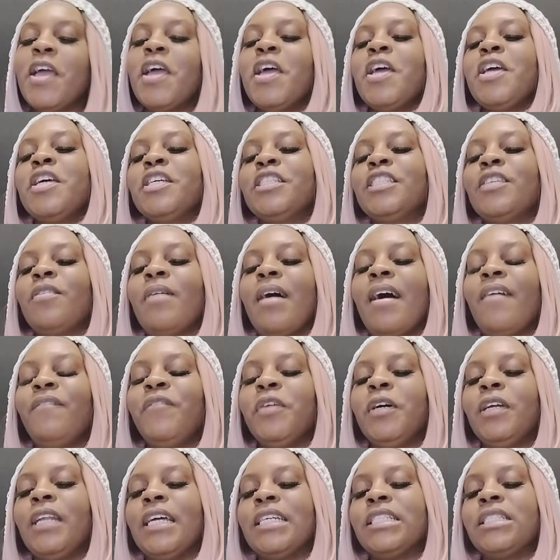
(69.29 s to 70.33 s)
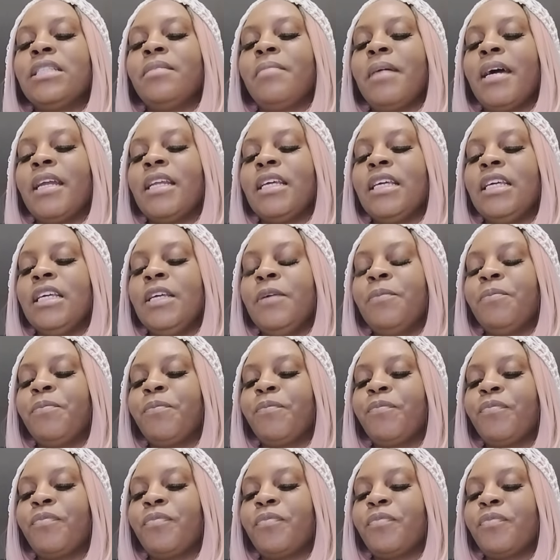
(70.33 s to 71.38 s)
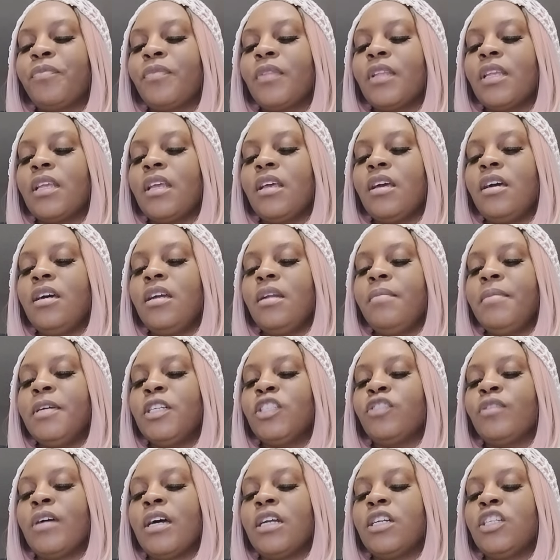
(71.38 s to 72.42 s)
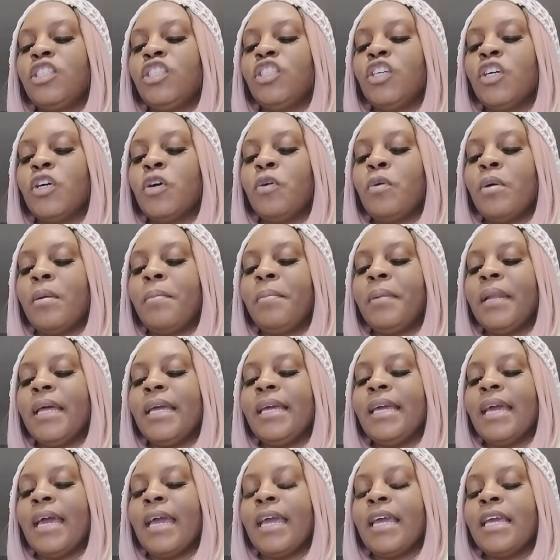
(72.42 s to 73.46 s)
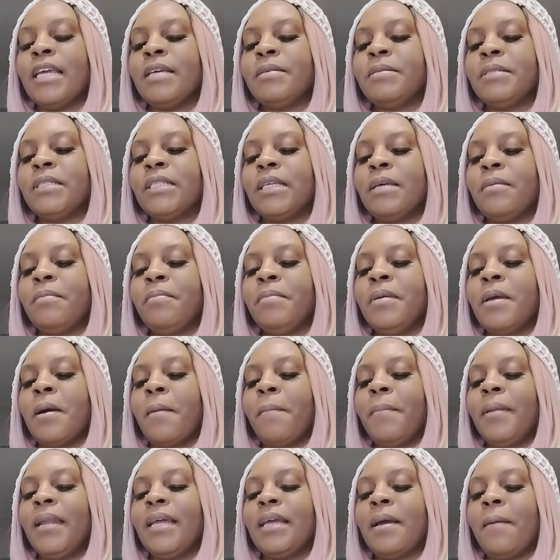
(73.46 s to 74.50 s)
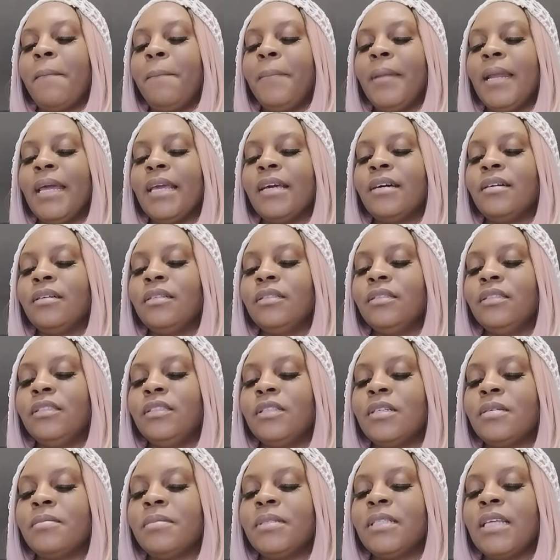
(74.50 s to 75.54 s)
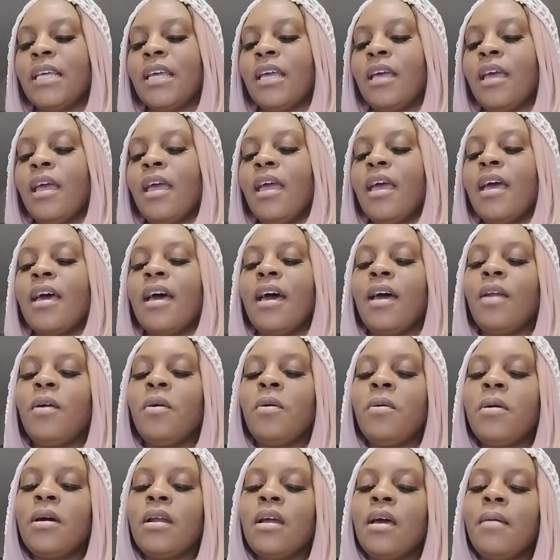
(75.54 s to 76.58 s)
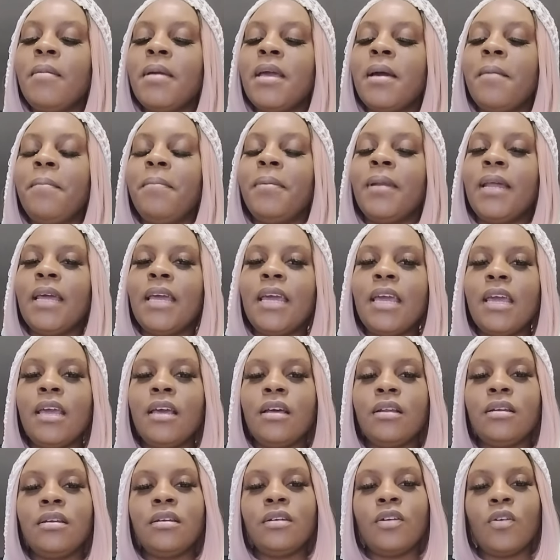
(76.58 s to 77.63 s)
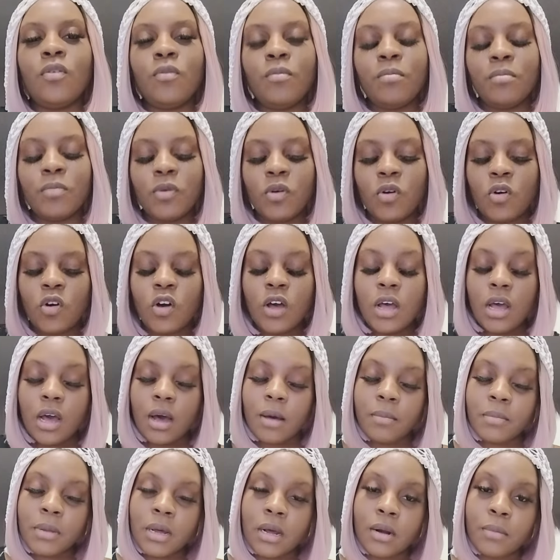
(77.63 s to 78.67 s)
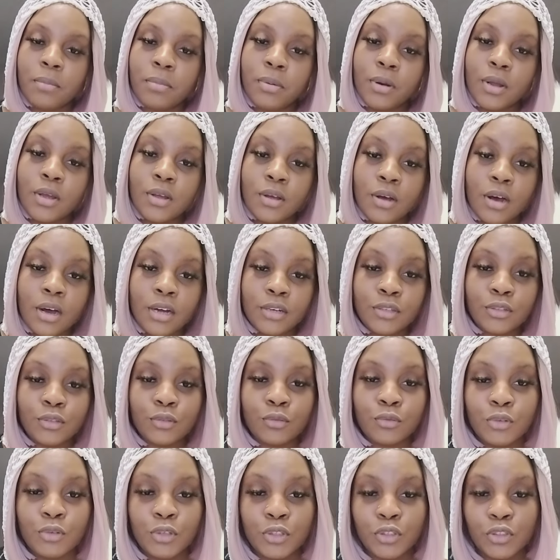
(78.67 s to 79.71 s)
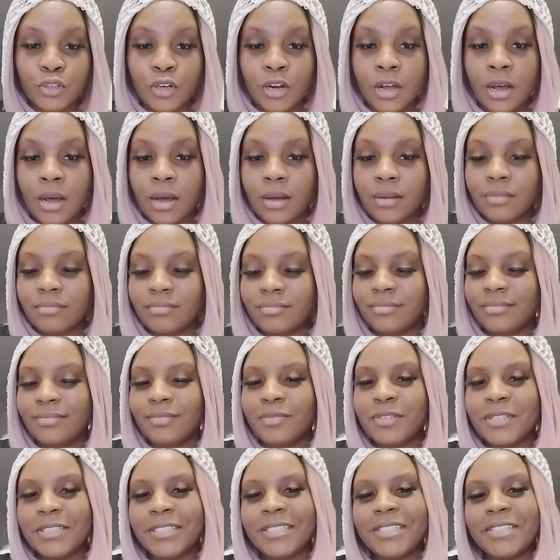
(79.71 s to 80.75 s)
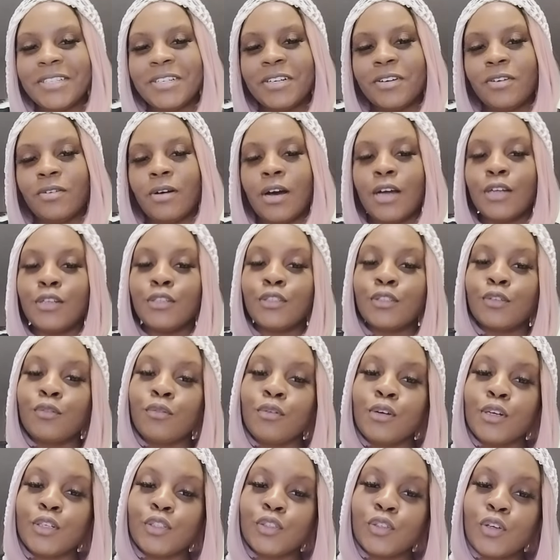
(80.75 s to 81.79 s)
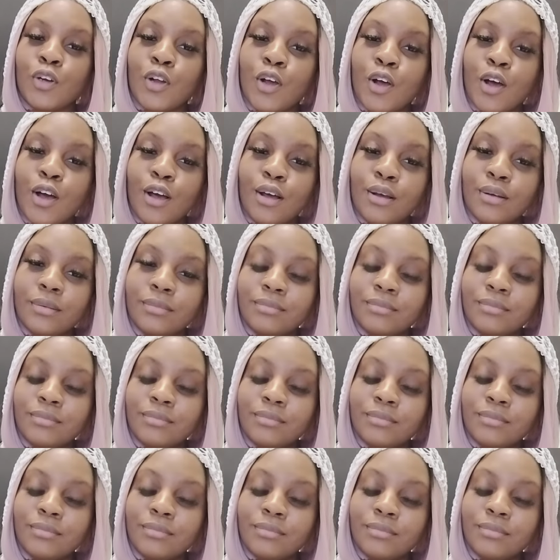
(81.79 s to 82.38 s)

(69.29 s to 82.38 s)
So I feel like somebody could have been trying to juggle or play games and be a player. You know what I'm saying? I don't want to be a player no more. I'm not a player. I just crush a lot. What's up? I just crush a lot.